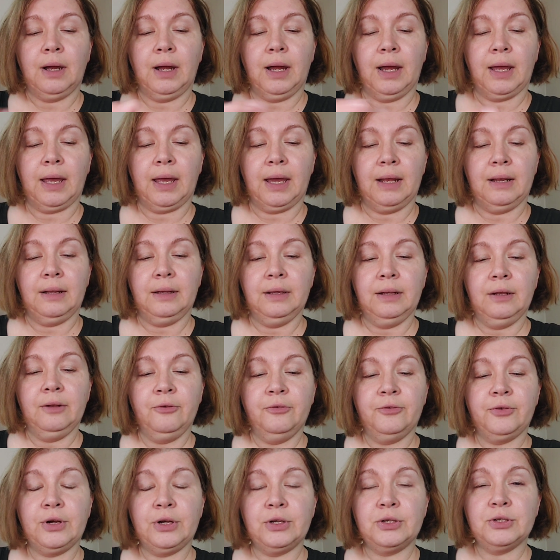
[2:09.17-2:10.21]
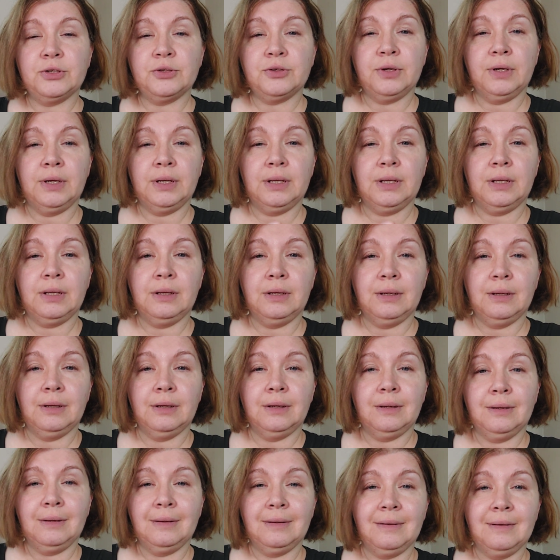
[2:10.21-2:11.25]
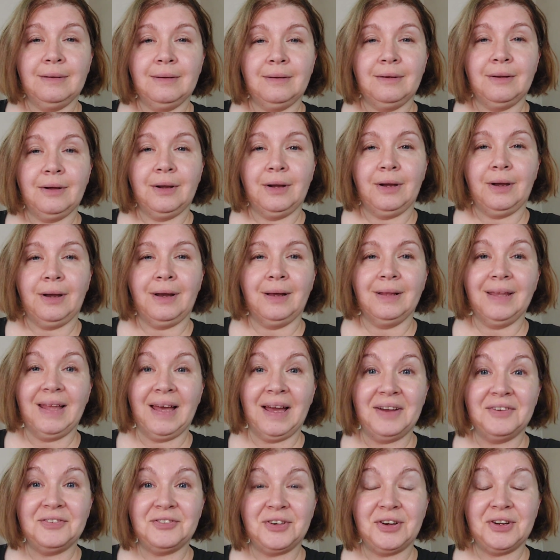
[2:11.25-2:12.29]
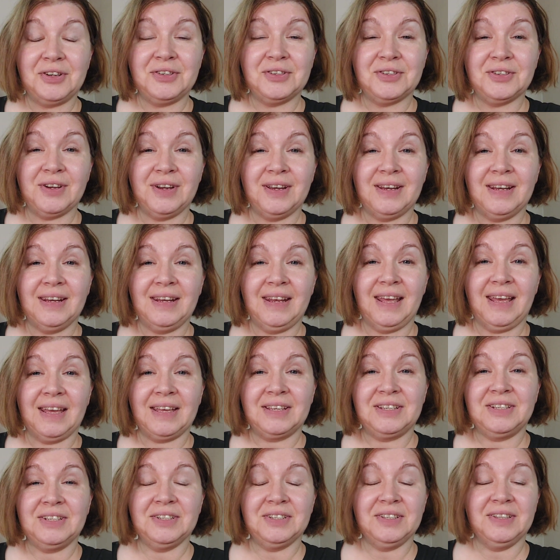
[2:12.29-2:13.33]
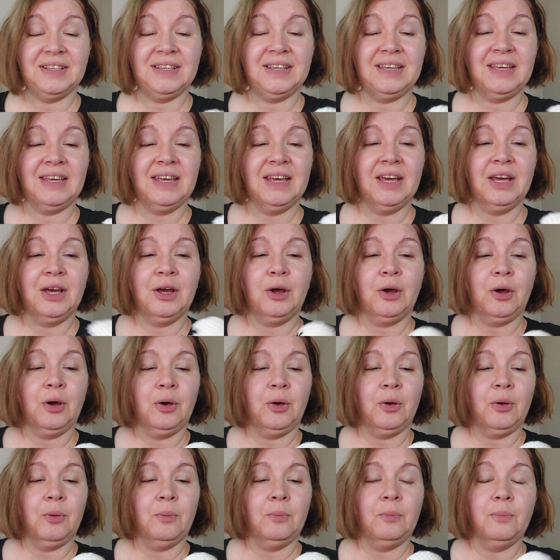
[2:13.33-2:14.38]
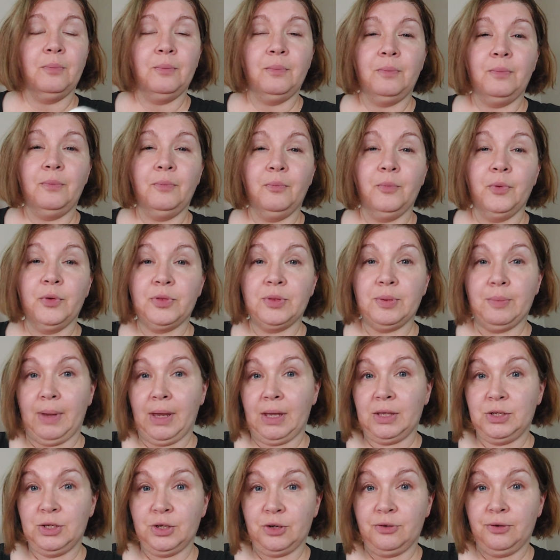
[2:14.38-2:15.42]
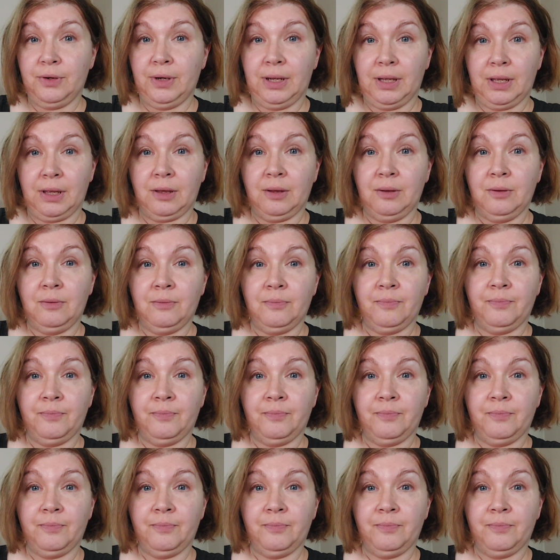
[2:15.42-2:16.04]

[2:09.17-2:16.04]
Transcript: I got a little frustrated, a lot frustrated actually, with the magic ring.